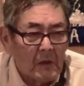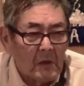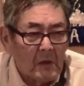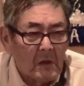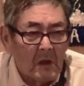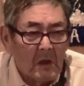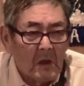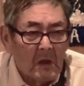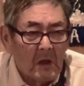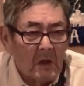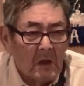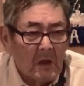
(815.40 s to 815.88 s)

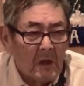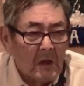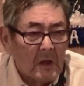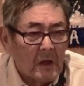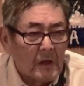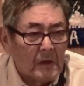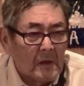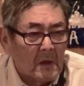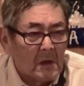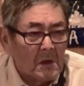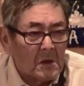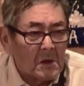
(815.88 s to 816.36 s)
and our
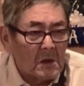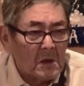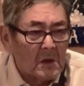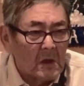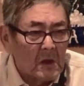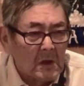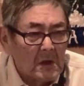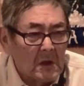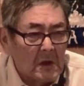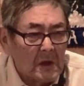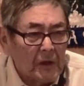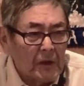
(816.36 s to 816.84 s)
God
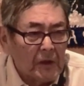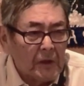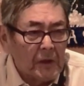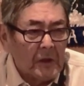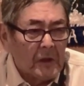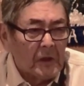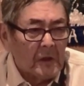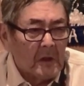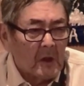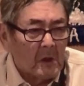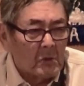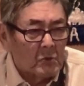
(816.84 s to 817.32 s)
and our
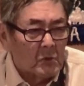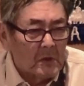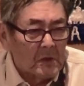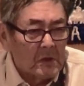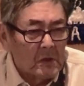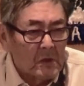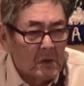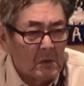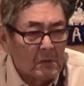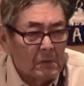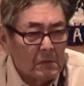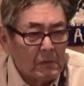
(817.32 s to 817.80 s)
way of
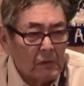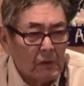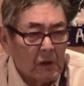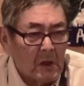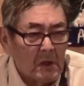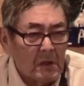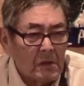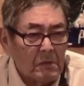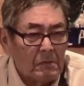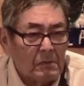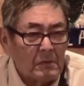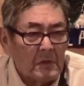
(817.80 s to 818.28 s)
life,
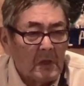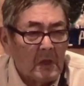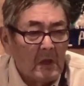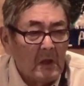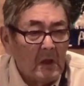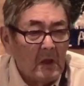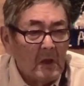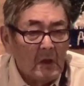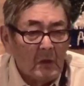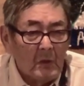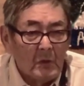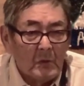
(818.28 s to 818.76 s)

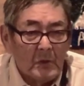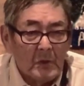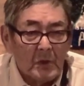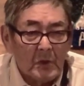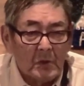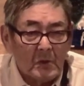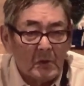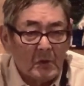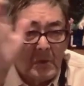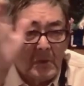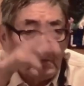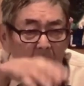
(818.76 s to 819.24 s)
we
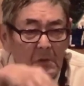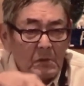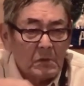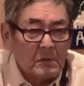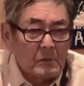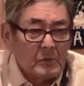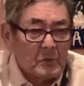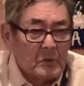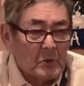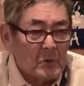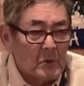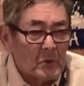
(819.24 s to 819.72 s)
go
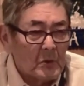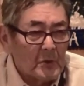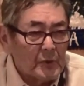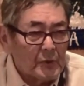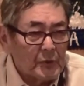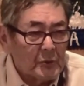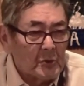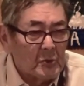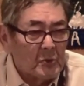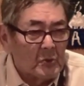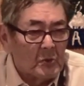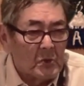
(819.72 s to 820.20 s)
to
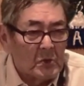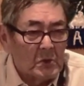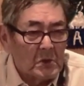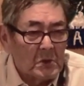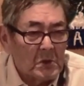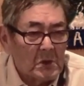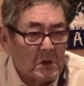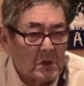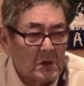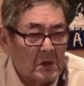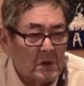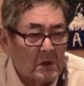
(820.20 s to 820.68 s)
war.
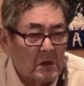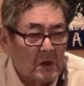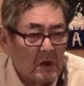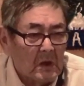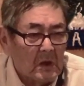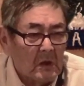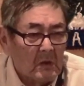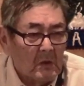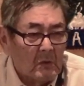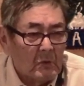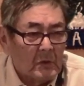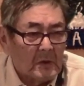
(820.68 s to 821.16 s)
We're
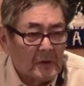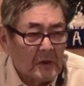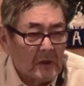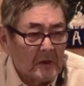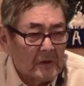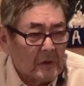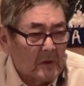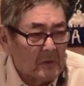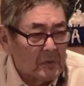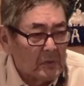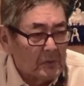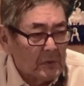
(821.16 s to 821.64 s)
not
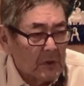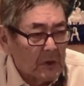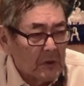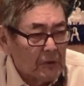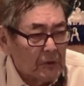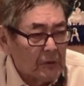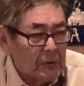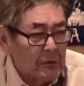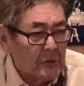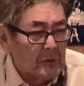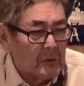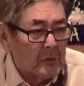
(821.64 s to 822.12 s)
afraid
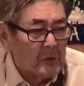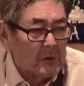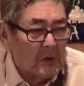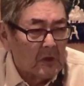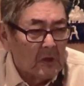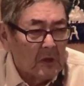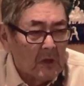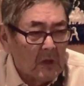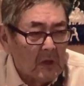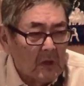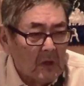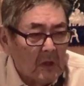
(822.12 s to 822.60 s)
to
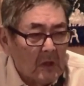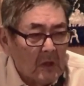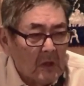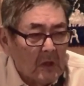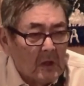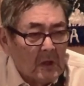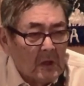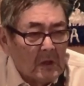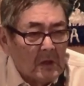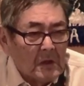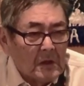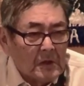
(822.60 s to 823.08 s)

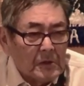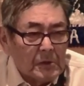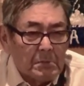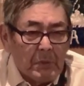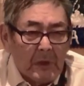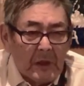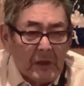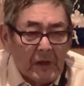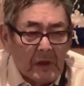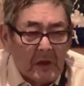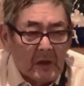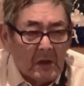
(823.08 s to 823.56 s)
spend
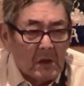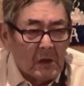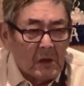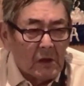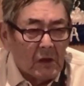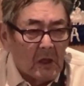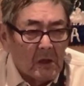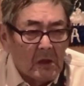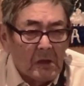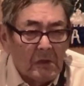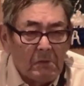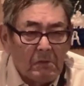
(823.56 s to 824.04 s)
our life
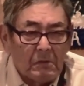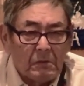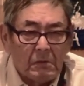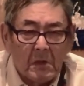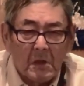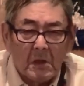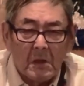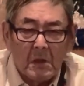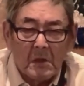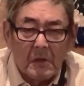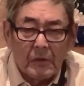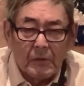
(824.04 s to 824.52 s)

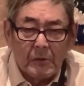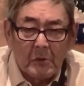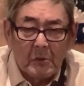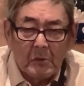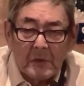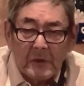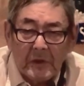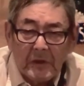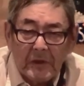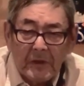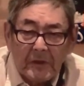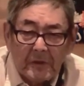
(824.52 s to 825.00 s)
to
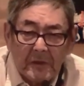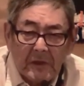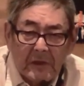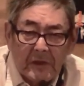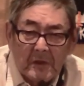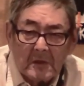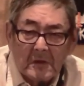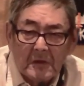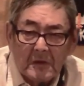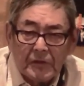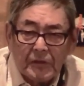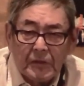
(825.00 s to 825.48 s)
get killed
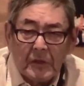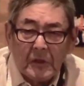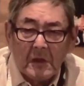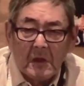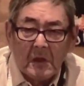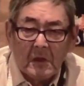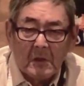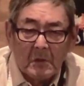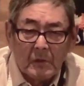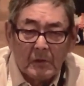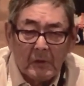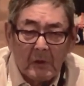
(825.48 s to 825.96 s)
on
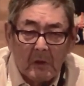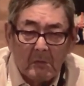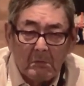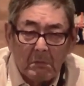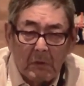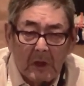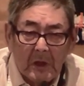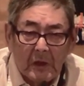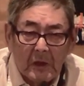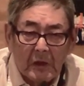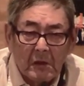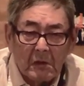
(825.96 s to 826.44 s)
the
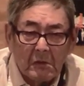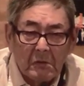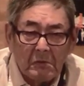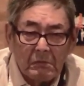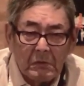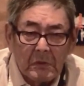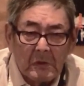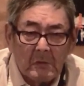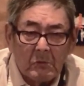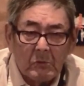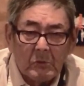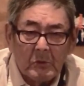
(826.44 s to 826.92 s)
battlefield.
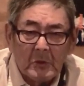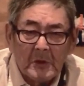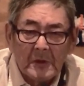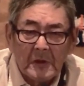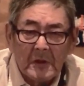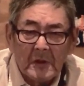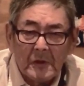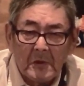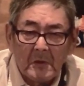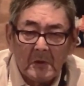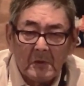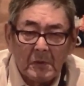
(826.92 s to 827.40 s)
We're not
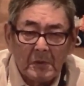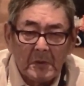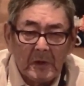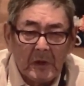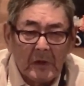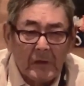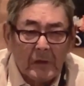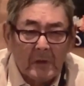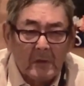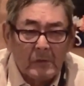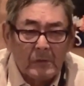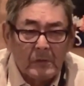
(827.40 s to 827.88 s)
afraid of
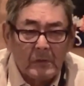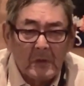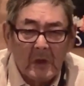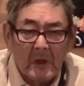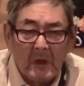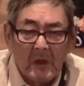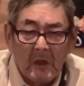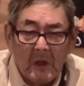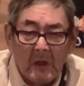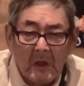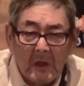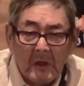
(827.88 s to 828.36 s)

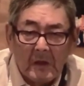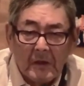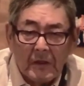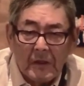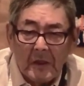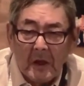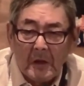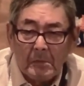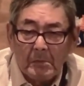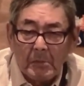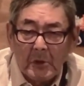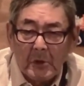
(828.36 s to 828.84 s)
that
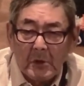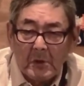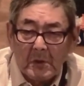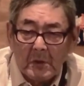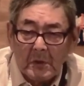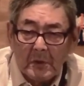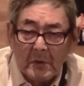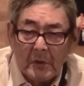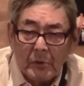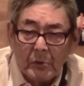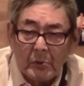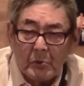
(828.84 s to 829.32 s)
because
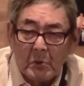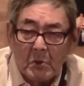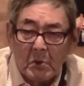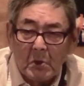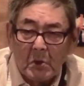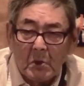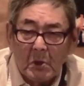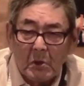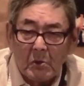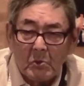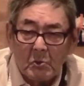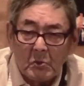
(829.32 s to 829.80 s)
we're all
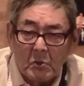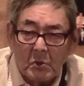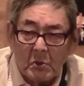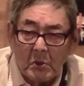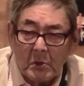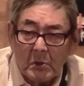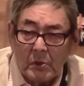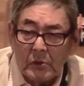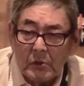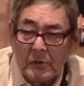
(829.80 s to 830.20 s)
warriors.